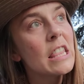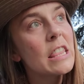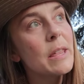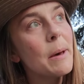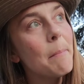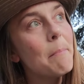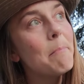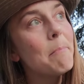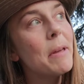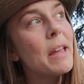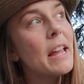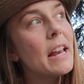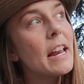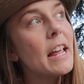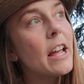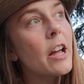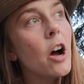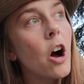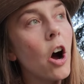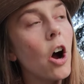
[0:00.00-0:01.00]
the
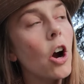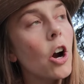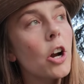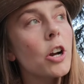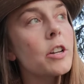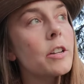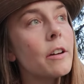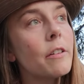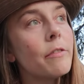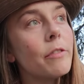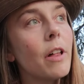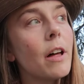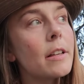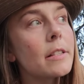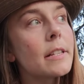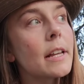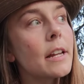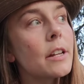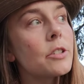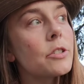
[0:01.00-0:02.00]
beating heart of
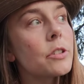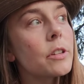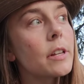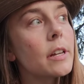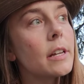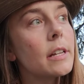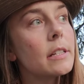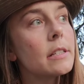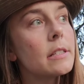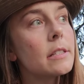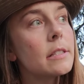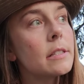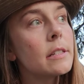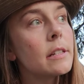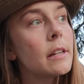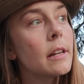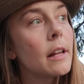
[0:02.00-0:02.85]
Los Angeles,